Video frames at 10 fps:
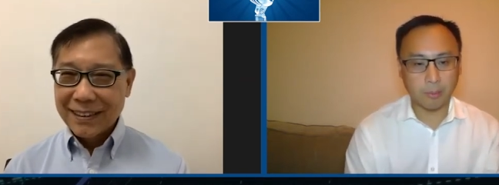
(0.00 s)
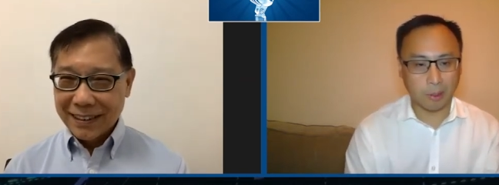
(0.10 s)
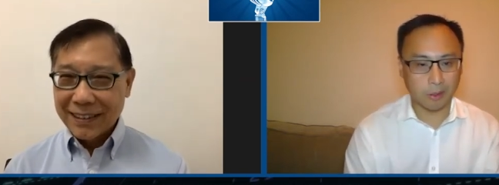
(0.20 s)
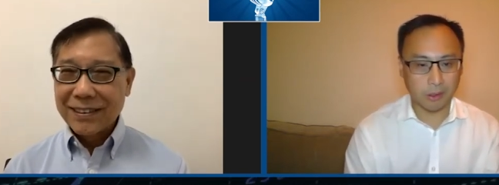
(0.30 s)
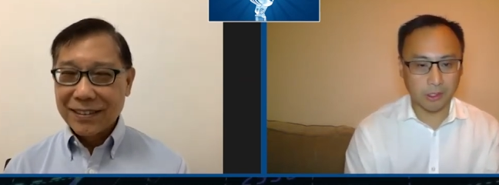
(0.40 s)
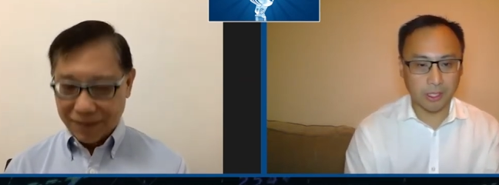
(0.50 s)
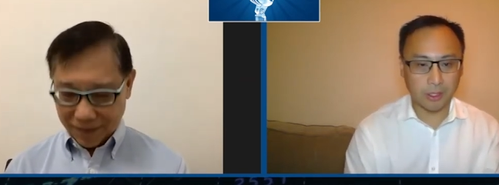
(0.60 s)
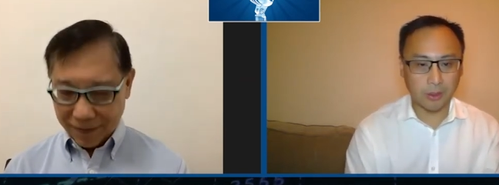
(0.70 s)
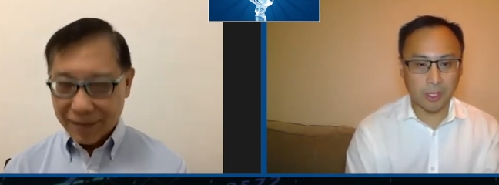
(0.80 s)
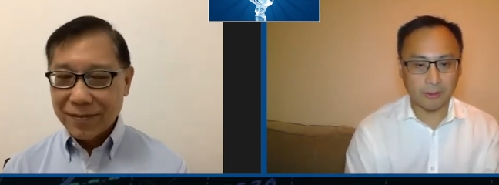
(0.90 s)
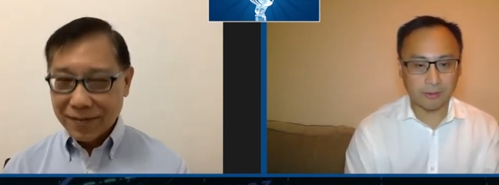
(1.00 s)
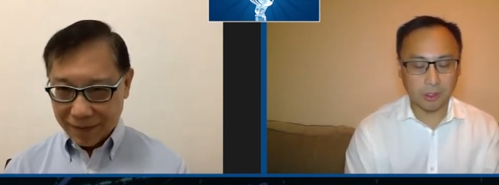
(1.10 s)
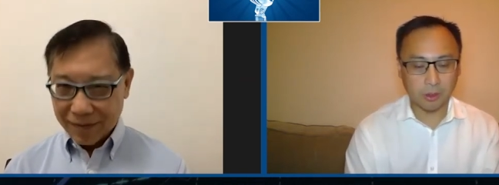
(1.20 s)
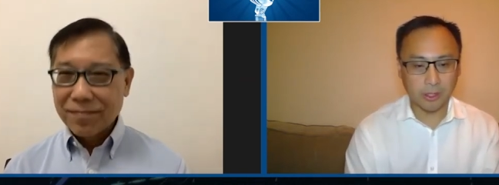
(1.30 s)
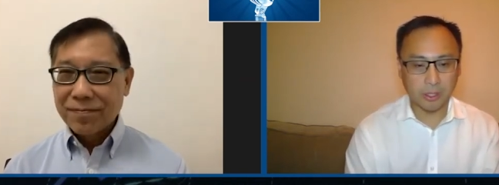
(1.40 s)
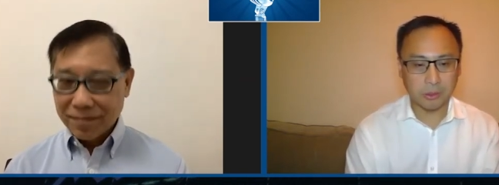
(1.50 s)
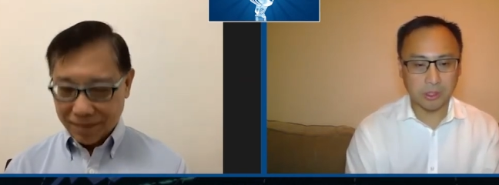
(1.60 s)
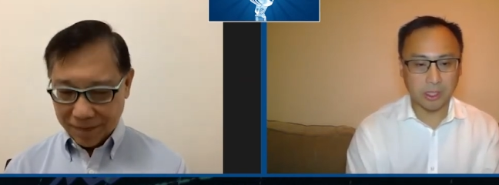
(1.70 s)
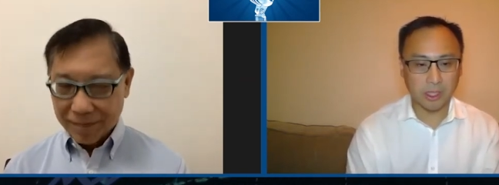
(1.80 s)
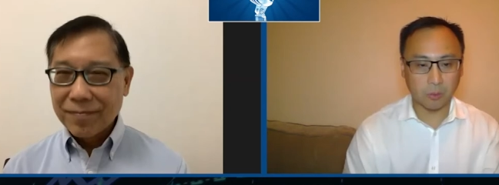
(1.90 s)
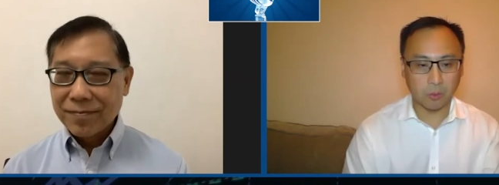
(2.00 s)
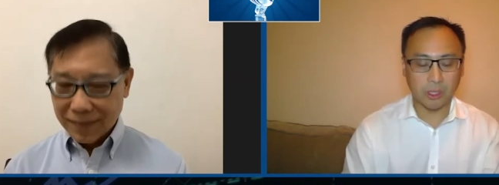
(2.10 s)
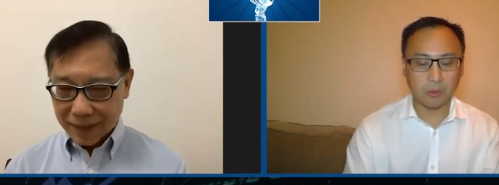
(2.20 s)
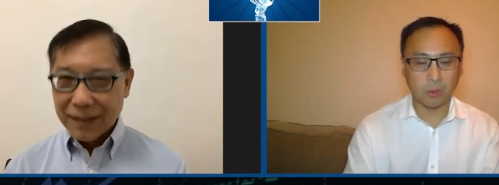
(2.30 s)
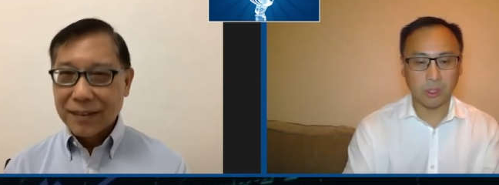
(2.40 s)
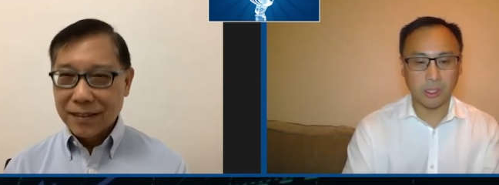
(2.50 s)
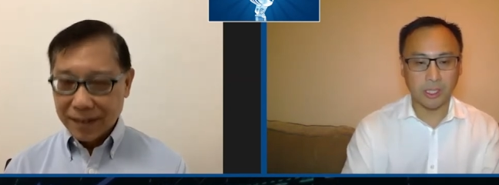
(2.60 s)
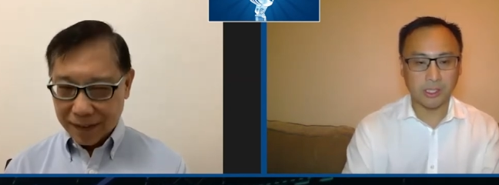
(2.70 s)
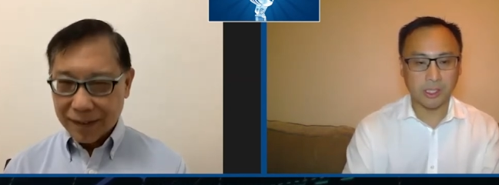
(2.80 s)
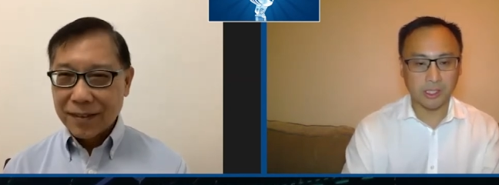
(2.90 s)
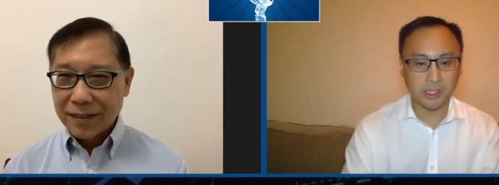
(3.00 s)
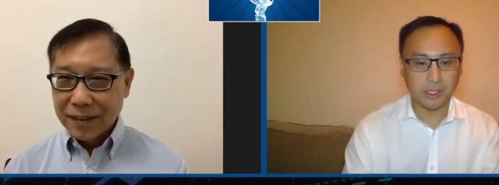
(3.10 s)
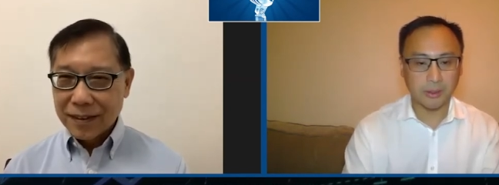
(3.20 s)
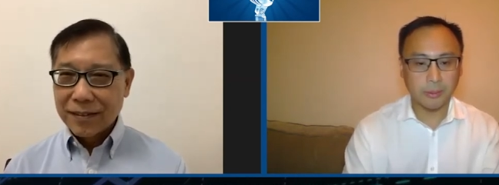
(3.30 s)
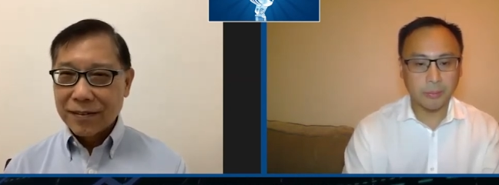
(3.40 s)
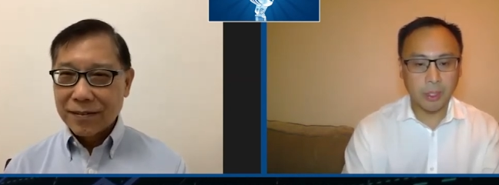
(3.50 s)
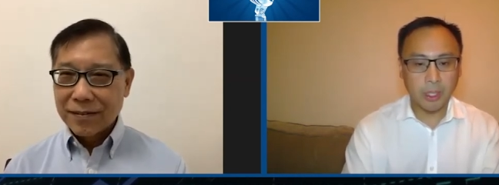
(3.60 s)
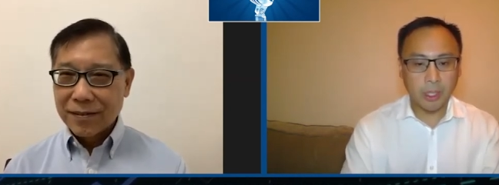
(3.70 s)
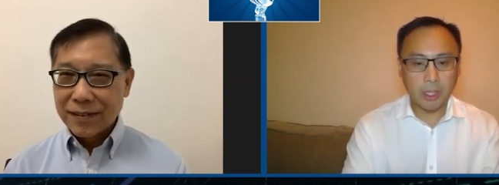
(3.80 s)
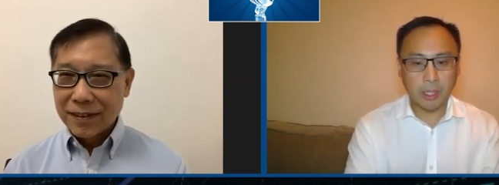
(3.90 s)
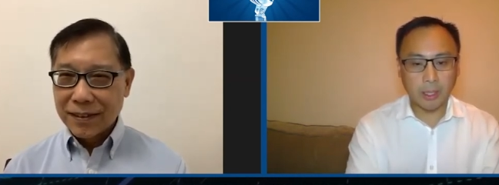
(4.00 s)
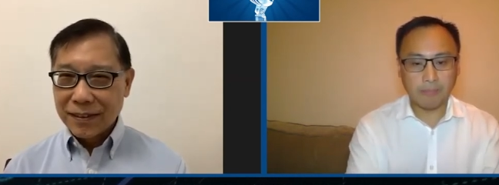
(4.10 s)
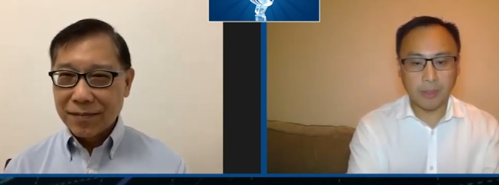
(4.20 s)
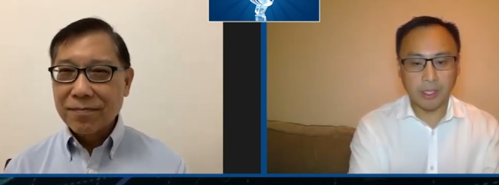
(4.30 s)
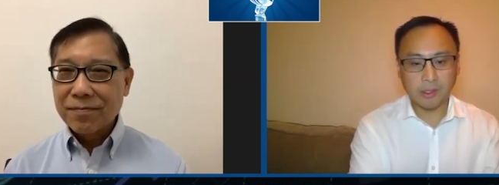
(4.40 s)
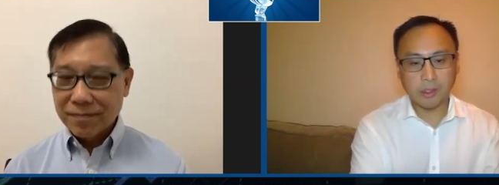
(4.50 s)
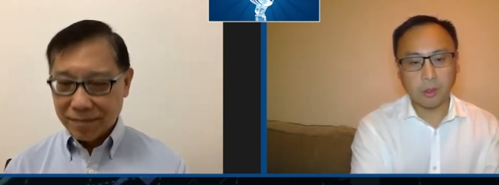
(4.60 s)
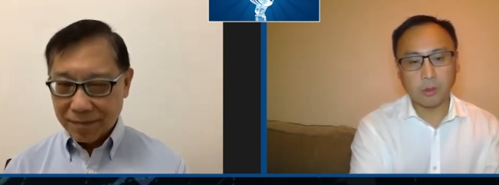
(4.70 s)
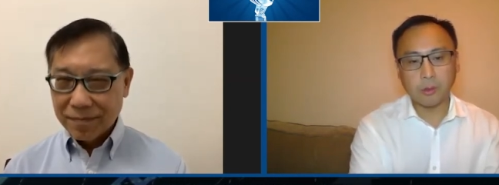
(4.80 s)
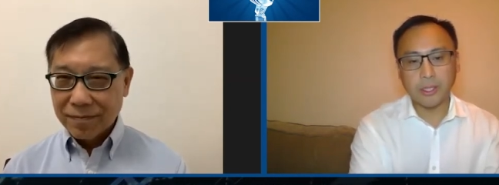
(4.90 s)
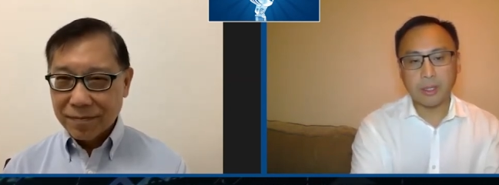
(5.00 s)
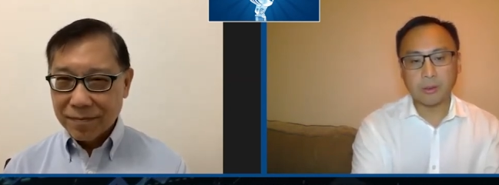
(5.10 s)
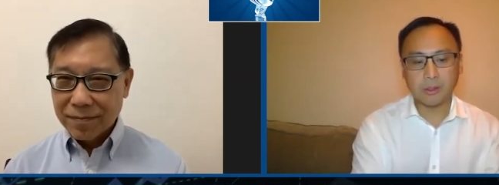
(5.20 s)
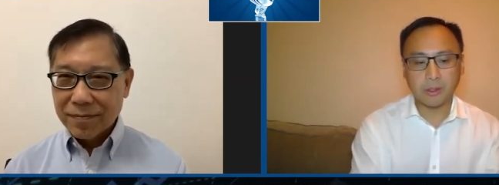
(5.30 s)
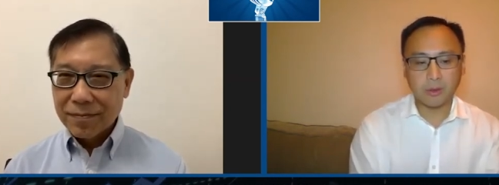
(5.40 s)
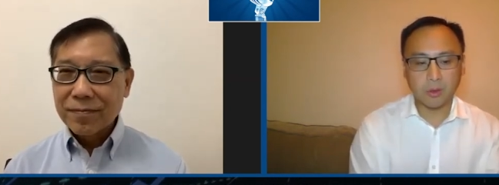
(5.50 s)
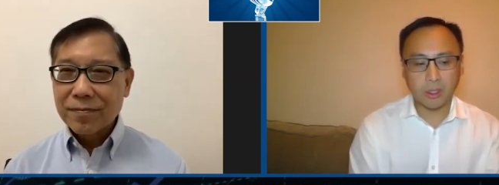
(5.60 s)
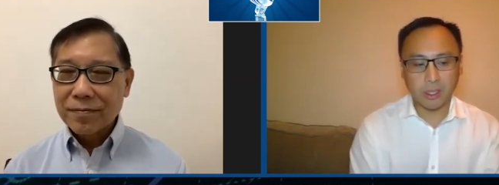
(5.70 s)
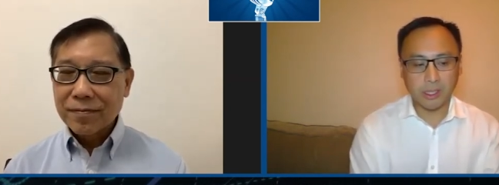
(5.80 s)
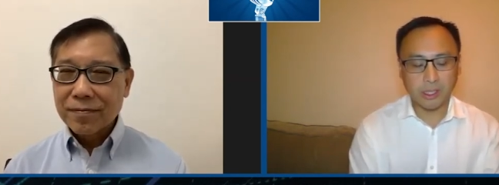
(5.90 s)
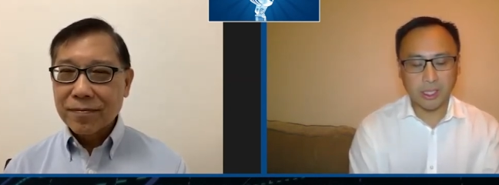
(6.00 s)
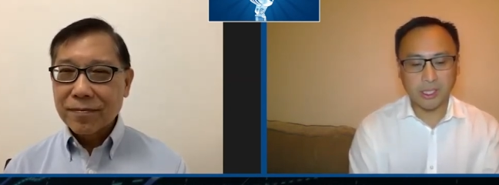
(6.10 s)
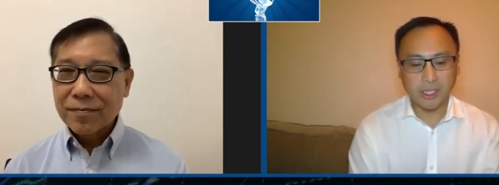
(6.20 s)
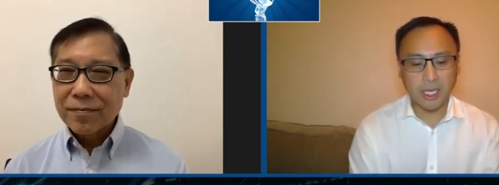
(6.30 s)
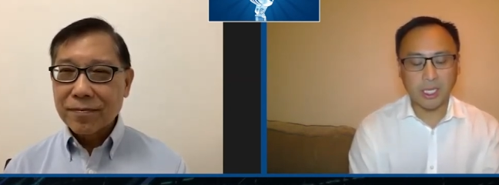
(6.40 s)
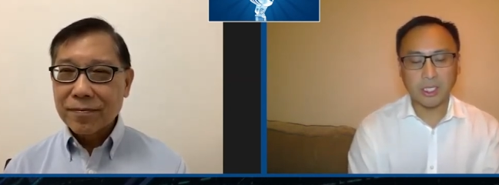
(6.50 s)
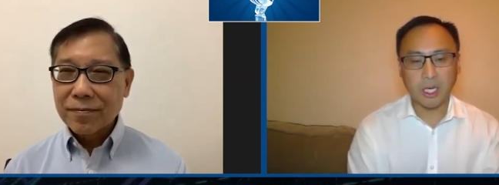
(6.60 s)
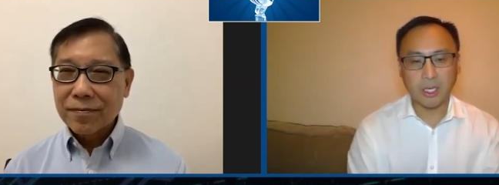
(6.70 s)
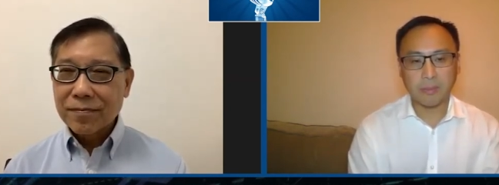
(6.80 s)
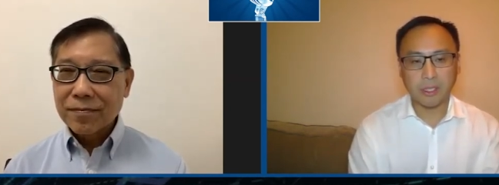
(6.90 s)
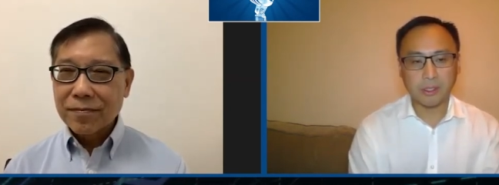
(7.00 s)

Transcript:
Speaker 1: partners that you have. So that was really, really nice to see. And so now let's kind of talk about